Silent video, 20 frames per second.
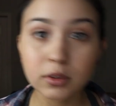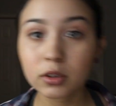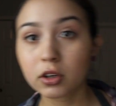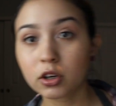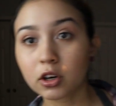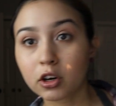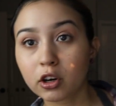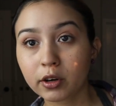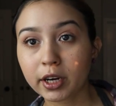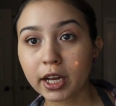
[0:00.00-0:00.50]

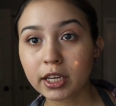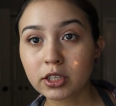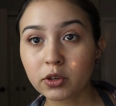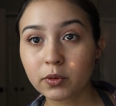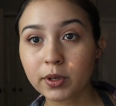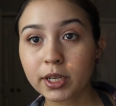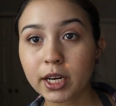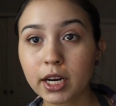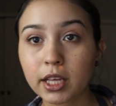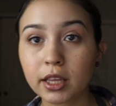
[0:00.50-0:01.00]
Girl not
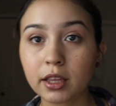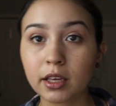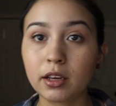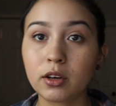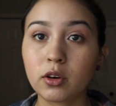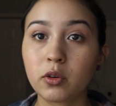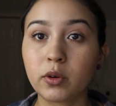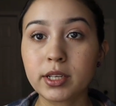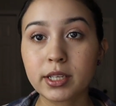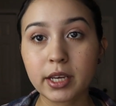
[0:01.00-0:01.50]
doing
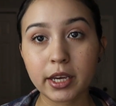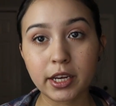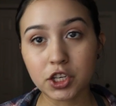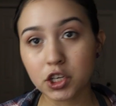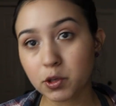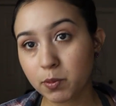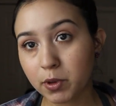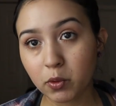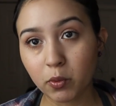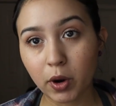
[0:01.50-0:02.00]
anything, going to
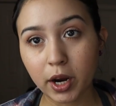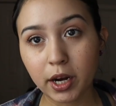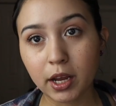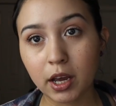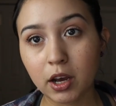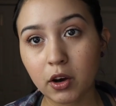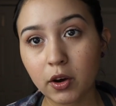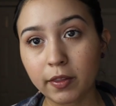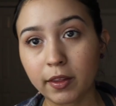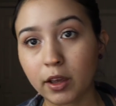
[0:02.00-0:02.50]
H E B right
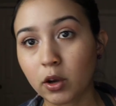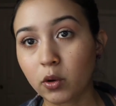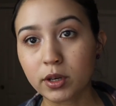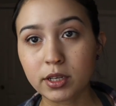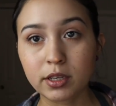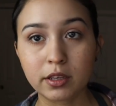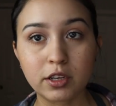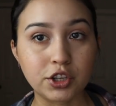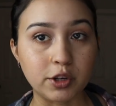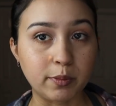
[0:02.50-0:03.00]
now and then going
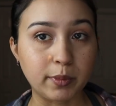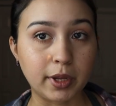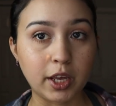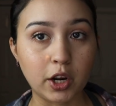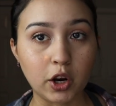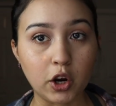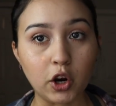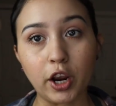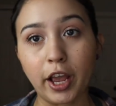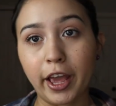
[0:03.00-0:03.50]
to the gym
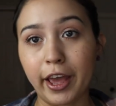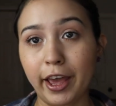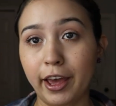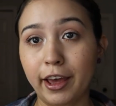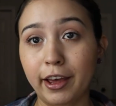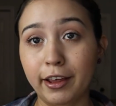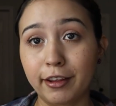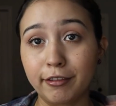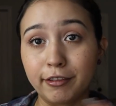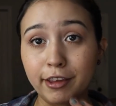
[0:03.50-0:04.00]
later.
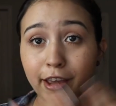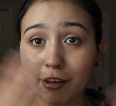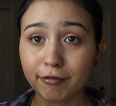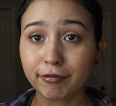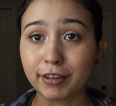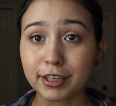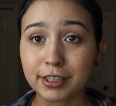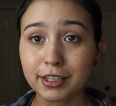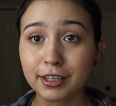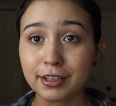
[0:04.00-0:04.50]
And yeah,
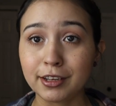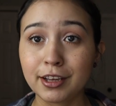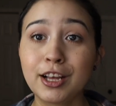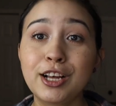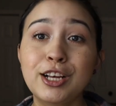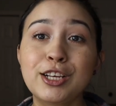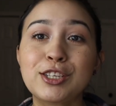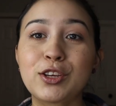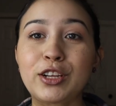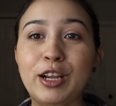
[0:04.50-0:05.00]
that's it.
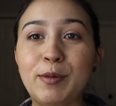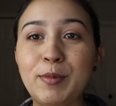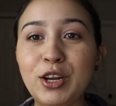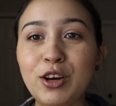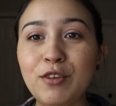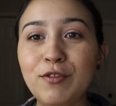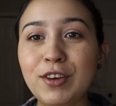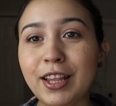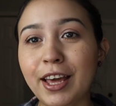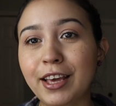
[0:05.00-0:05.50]
So let me
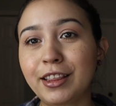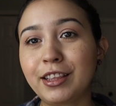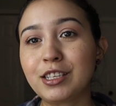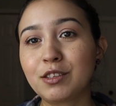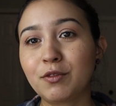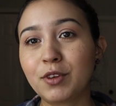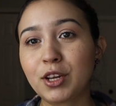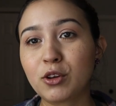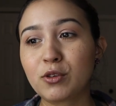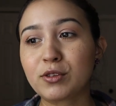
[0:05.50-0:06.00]
know if you like
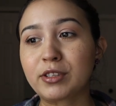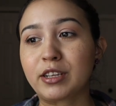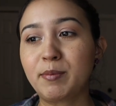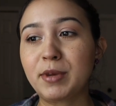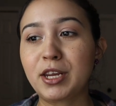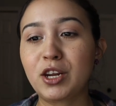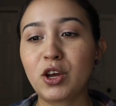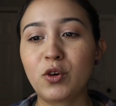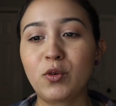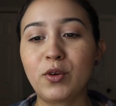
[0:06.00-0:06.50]
these videos. Let
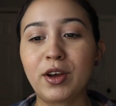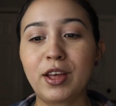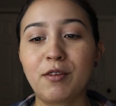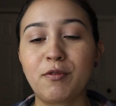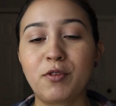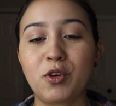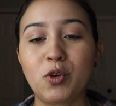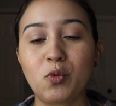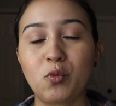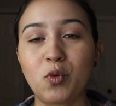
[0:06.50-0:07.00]
me know
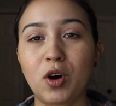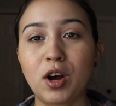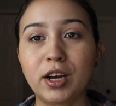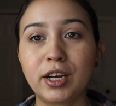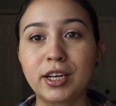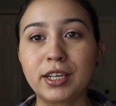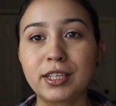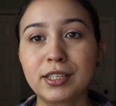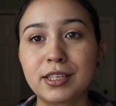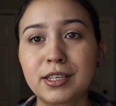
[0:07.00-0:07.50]
if you
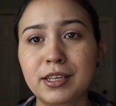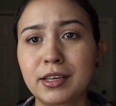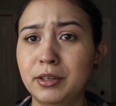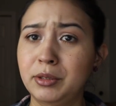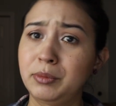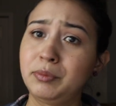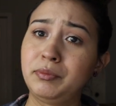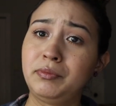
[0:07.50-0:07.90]
want